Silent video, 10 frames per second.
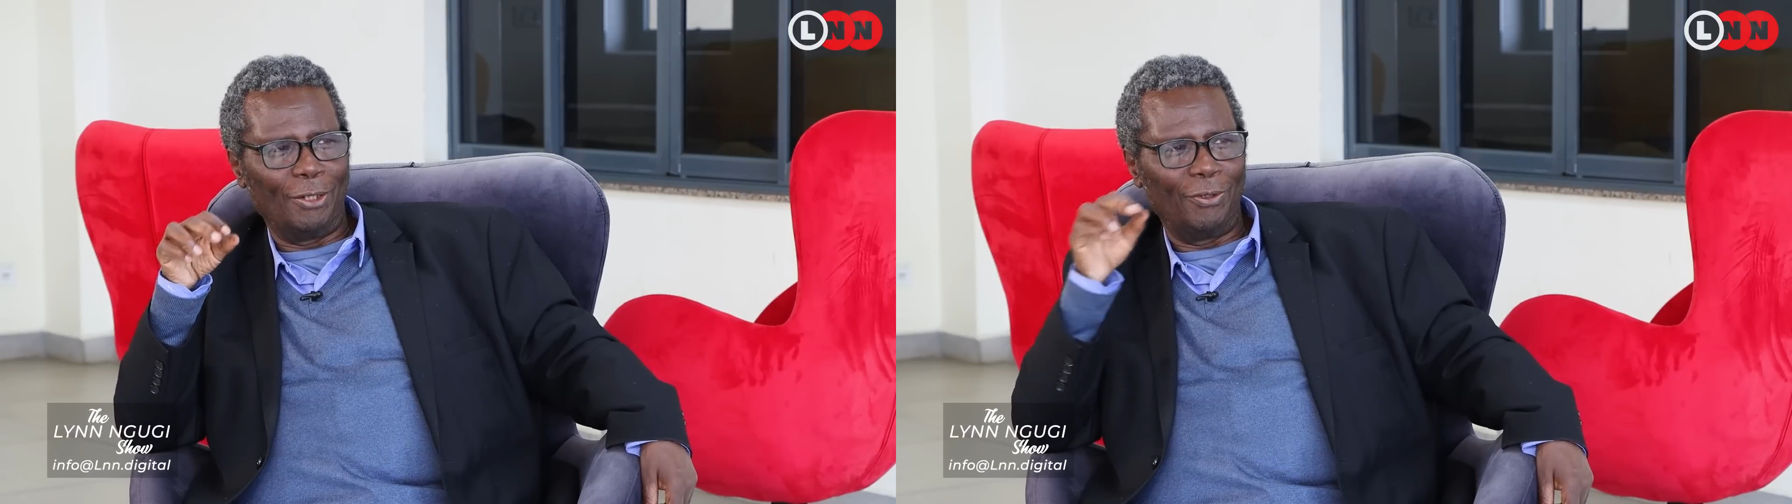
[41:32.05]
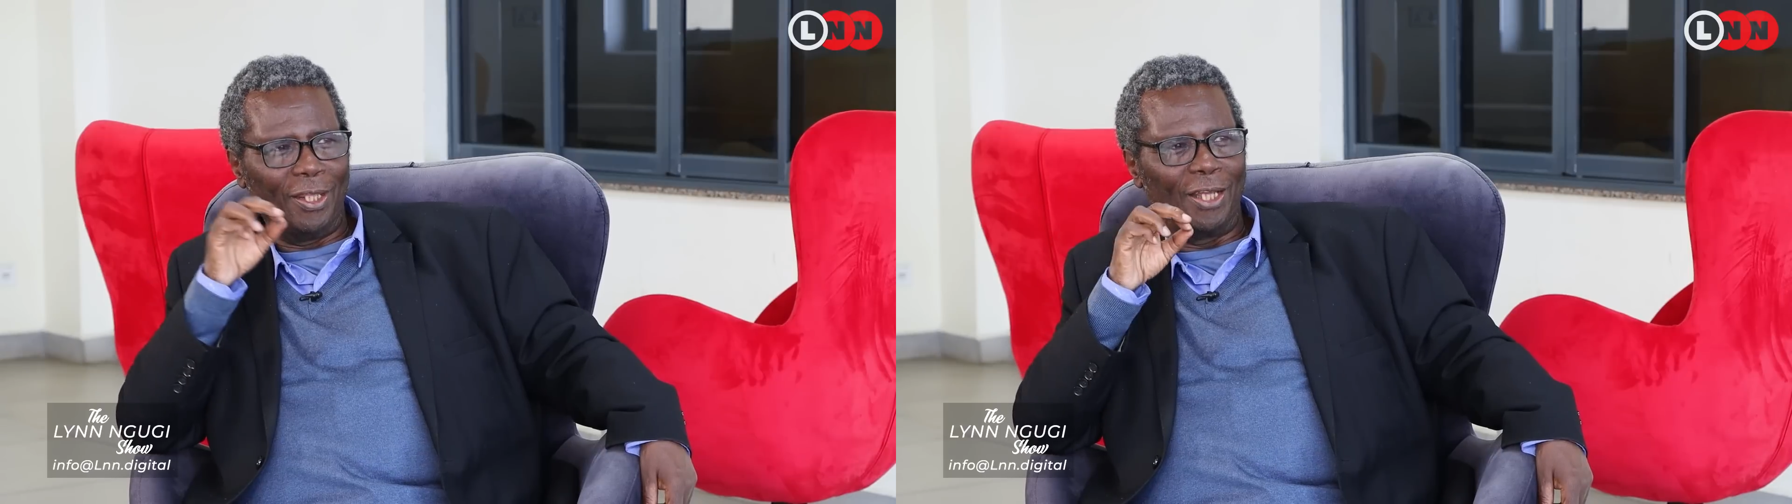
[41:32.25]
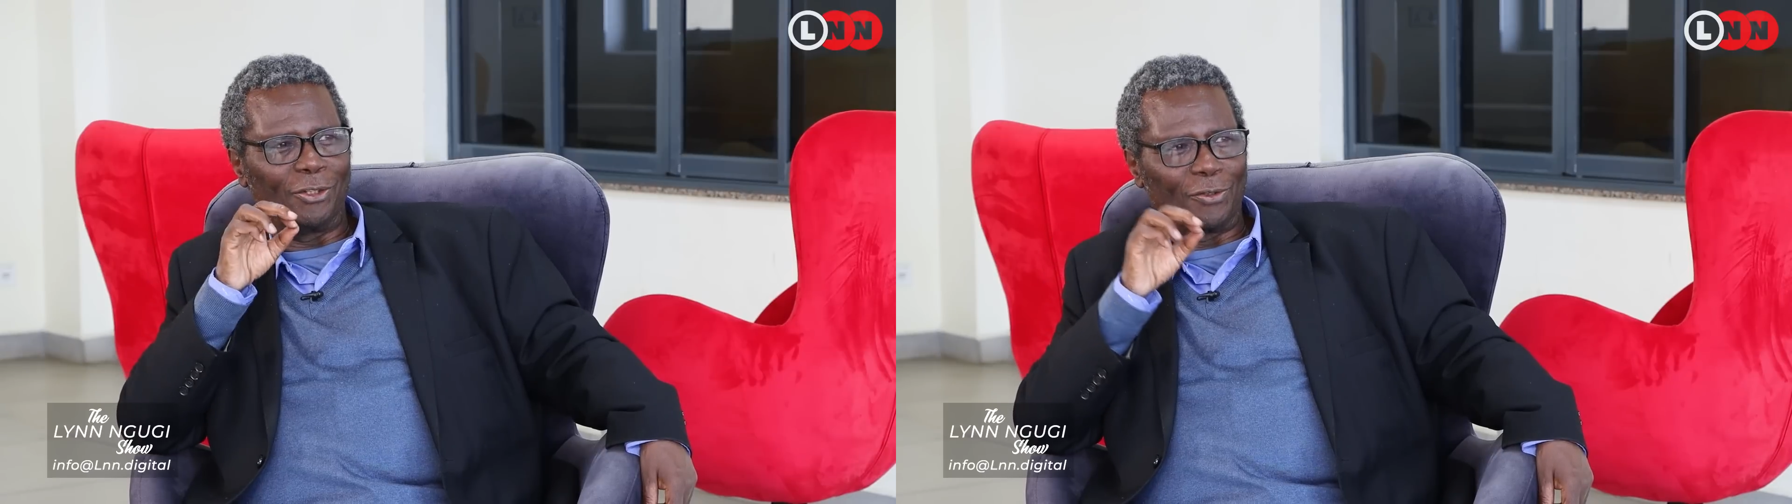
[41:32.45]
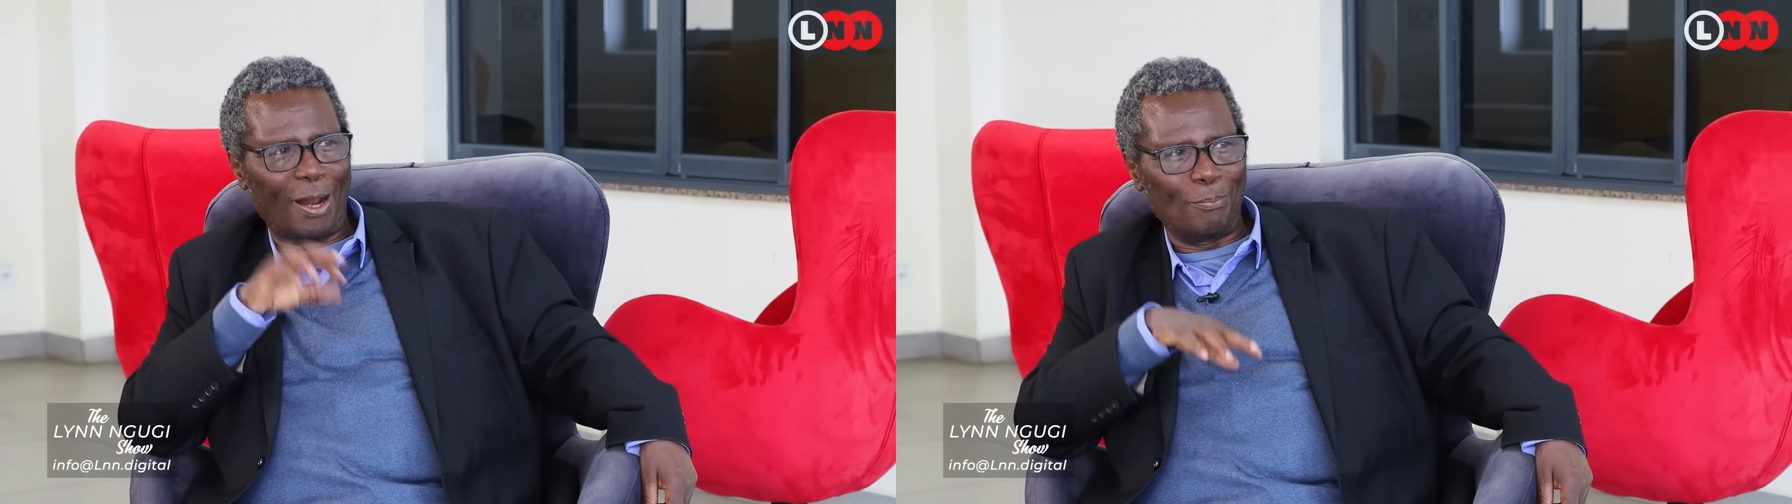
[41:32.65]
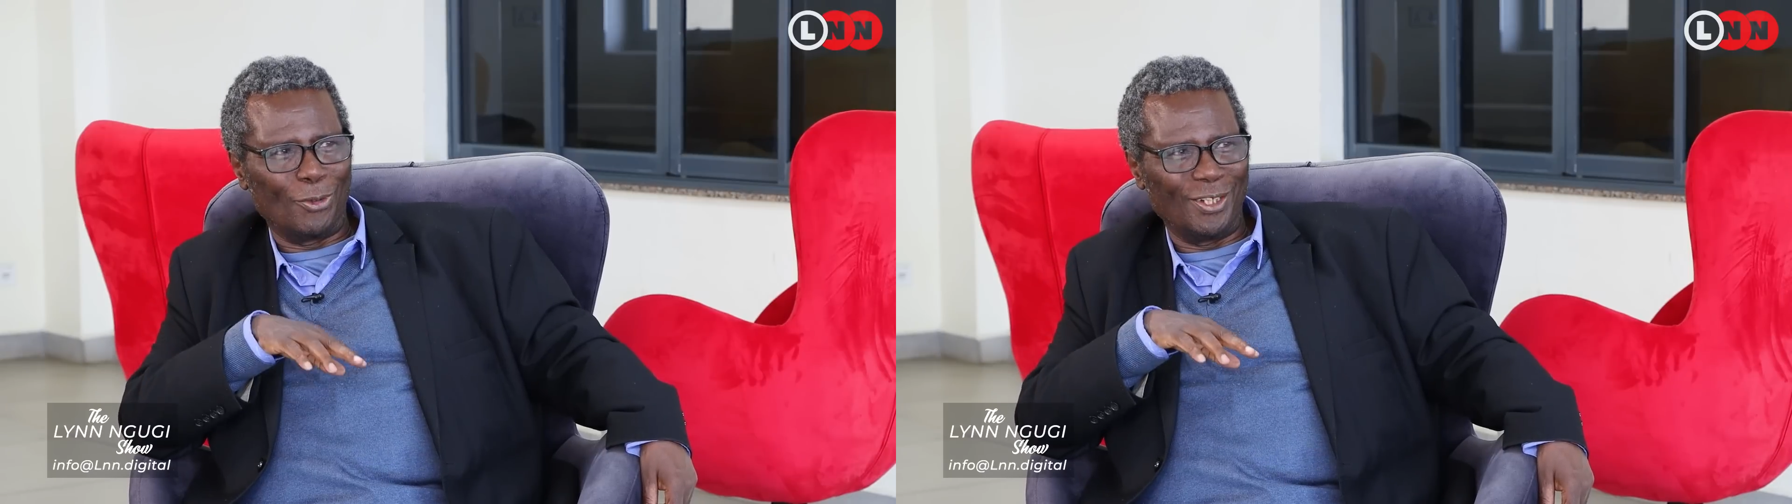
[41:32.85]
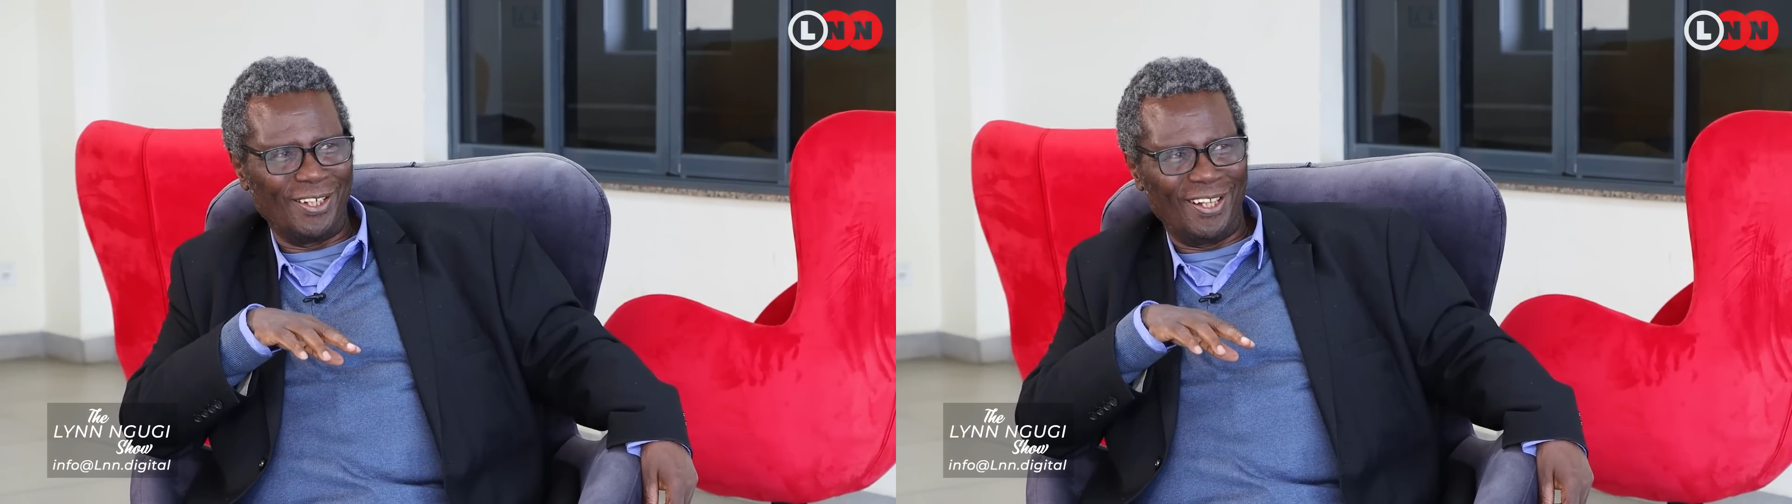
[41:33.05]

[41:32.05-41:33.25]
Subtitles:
the way they had scrambled in